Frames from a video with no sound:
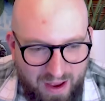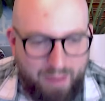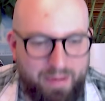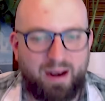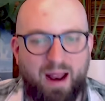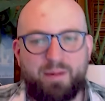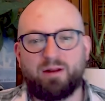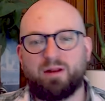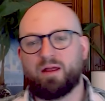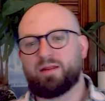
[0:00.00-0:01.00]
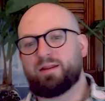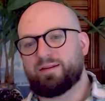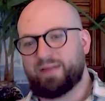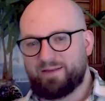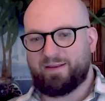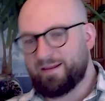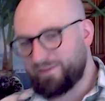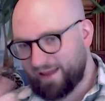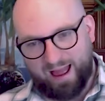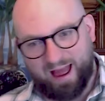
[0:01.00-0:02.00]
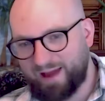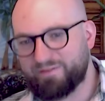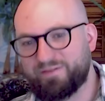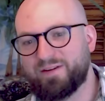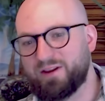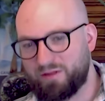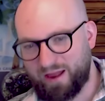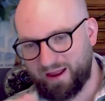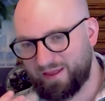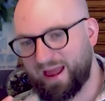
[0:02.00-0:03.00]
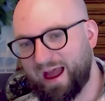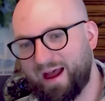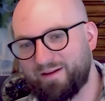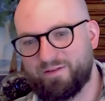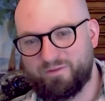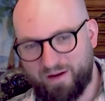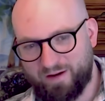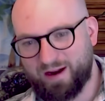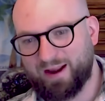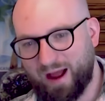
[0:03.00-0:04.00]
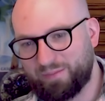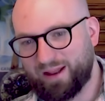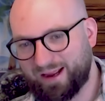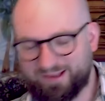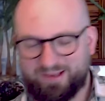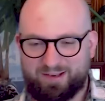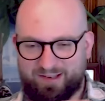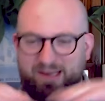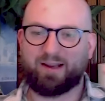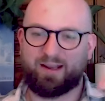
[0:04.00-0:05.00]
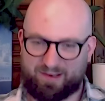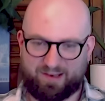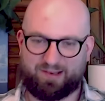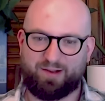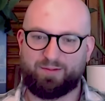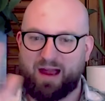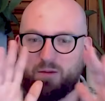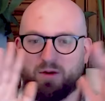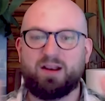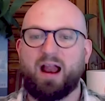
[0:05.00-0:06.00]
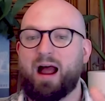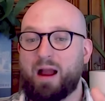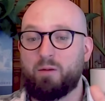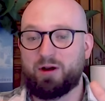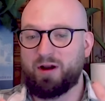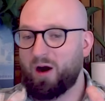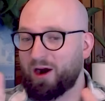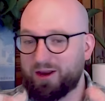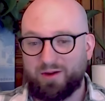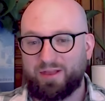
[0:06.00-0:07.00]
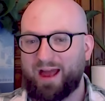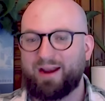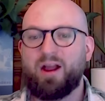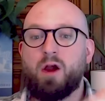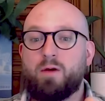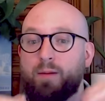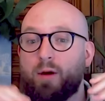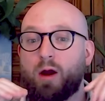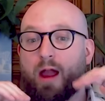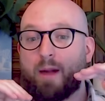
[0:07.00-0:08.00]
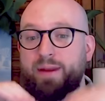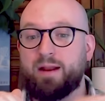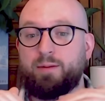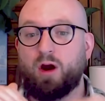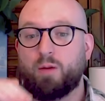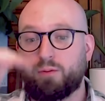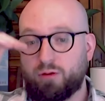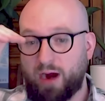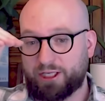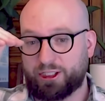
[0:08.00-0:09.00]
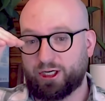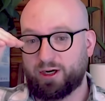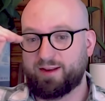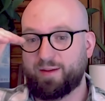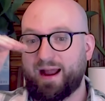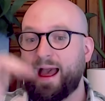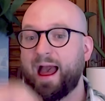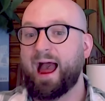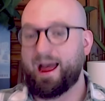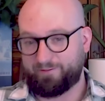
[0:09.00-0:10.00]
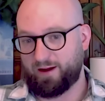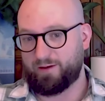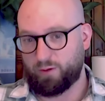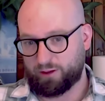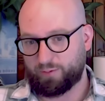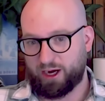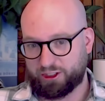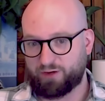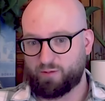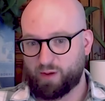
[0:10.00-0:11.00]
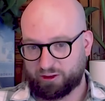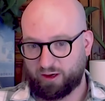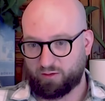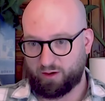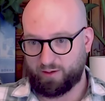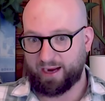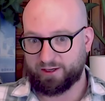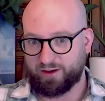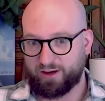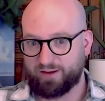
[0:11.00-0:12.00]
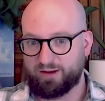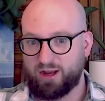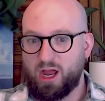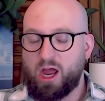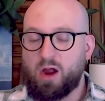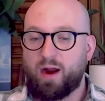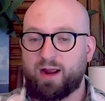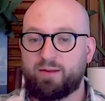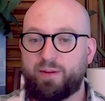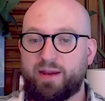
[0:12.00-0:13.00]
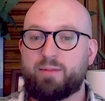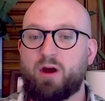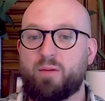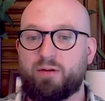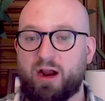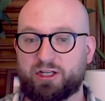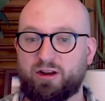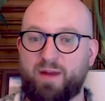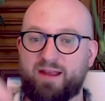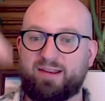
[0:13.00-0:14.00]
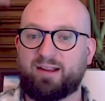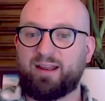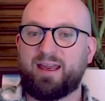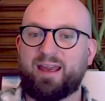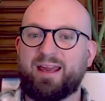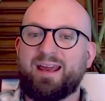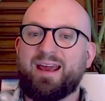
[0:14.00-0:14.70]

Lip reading: I mean, they have they have very complex sealing systems. I wouldn't argue that. Remember, a BWR pressure is about half of what the pressure of a pressurized water reactor is. Right, because the BWR pressure is basically